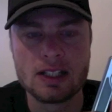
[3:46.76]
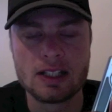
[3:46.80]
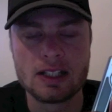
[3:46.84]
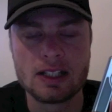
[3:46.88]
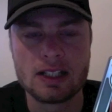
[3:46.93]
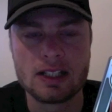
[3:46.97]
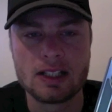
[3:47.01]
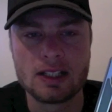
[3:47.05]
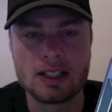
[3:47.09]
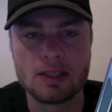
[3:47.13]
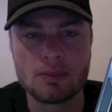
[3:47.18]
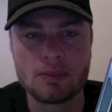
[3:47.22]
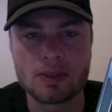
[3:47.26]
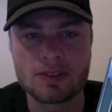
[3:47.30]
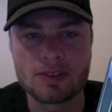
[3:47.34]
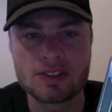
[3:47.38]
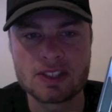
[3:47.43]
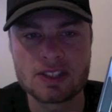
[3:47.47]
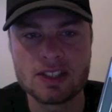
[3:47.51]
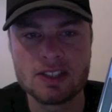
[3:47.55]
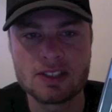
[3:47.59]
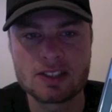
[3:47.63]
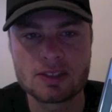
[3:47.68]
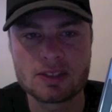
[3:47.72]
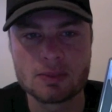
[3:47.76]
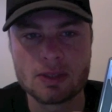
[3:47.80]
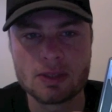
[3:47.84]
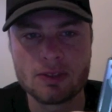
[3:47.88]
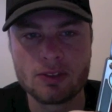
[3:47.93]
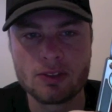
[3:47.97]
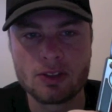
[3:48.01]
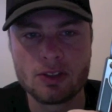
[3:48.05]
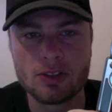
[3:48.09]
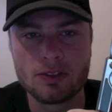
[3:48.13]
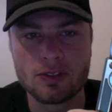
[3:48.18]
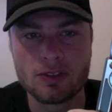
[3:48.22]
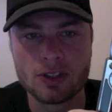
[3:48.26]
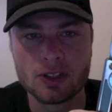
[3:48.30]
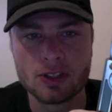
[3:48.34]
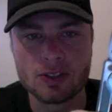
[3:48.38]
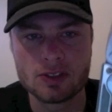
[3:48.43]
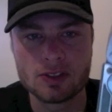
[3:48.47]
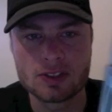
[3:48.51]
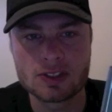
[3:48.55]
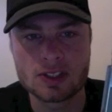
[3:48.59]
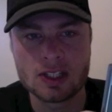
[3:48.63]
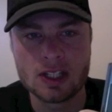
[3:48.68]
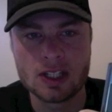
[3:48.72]
I've seen in some other
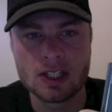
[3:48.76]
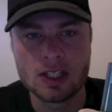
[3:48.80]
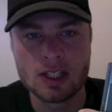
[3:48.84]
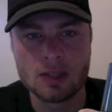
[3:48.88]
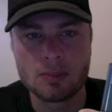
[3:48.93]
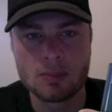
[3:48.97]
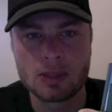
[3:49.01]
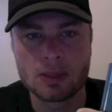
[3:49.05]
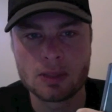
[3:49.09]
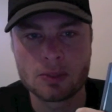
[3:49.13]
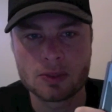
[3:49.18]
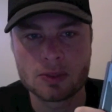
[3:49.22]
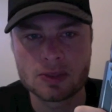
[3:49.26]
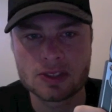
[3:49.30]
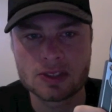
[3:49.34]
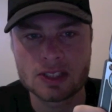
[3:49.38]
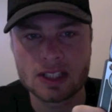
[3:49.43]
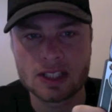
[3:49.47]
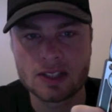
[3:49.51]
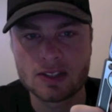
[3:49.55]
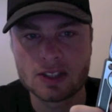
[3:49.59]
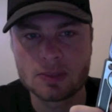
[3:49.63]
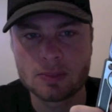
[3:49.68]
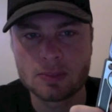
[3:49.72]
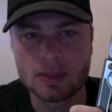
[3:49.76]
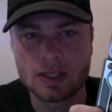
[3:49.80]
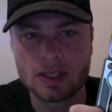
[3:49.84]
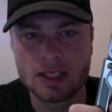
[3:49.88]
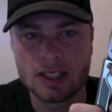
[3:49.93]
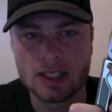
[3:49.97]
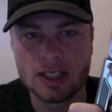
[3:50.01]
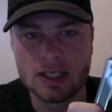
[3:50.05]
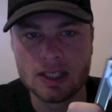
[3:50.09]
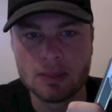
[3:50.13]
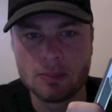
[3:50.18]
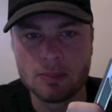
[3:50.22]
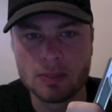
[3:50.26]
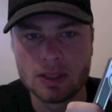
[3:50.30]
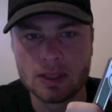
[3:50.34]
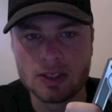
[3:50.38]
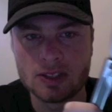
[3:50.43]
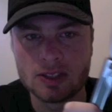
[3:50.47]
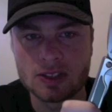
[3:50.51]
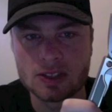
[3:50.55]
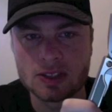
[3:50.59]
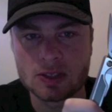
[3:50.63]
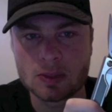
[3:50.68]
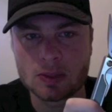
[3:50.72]
reviews, people say this bit here
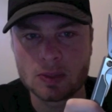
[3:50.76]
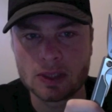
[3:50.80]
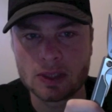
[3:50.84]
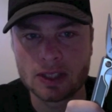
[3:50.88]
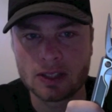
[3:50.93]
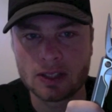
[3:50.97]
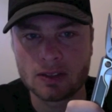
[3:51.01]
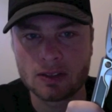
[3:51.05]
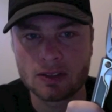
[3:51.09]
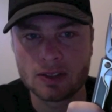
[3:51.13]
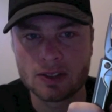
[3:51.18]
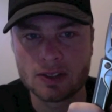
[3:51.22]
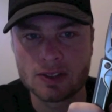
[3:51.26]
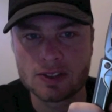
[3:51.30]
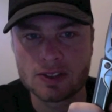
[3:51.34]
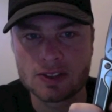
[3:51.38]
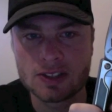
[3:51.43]
pinches quite close.